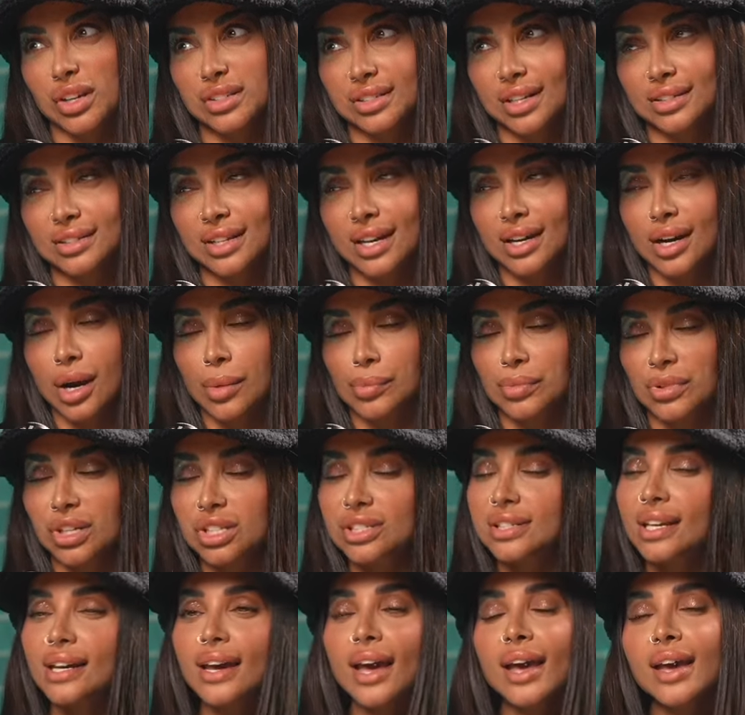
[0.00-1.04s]
works in a tech company.
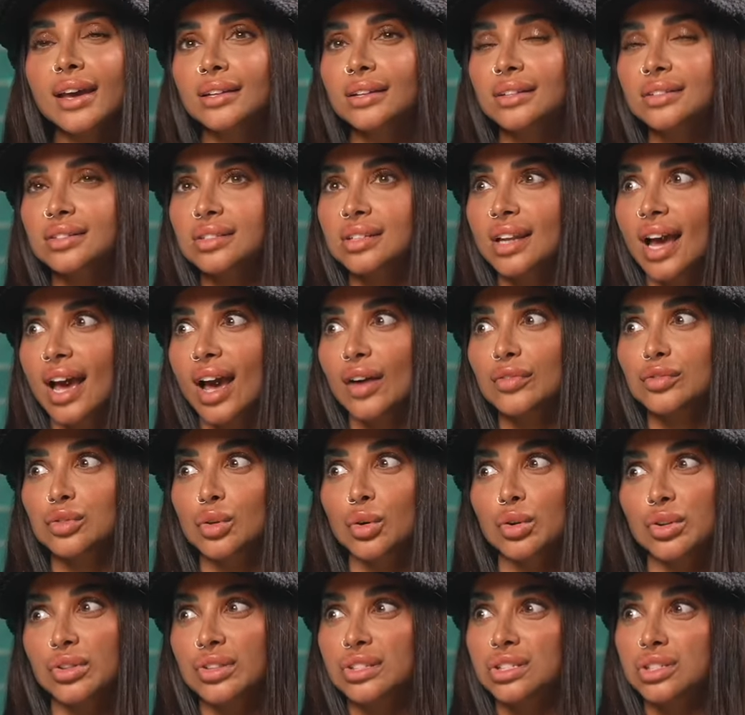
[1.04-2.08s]
She's like, hey, listen, I have to
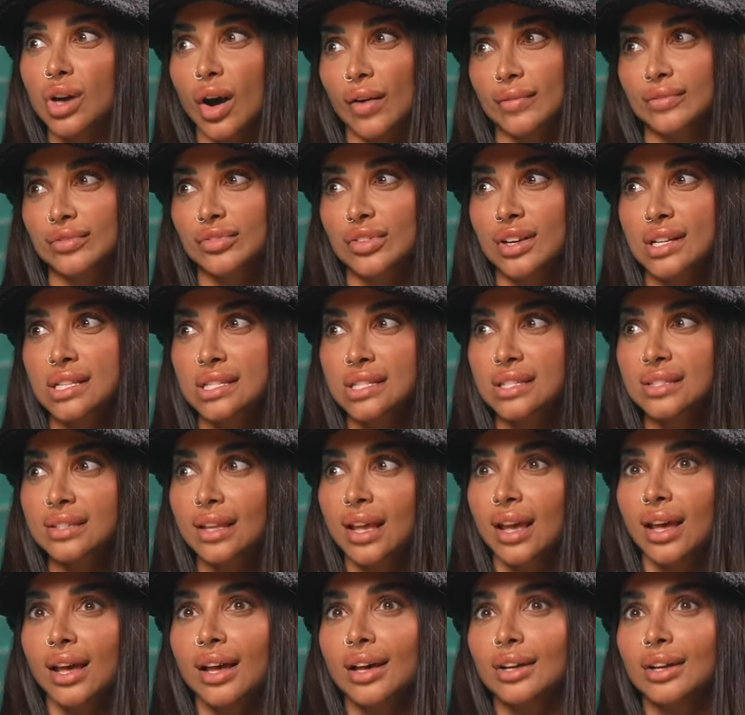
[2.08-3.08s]
go to this conference.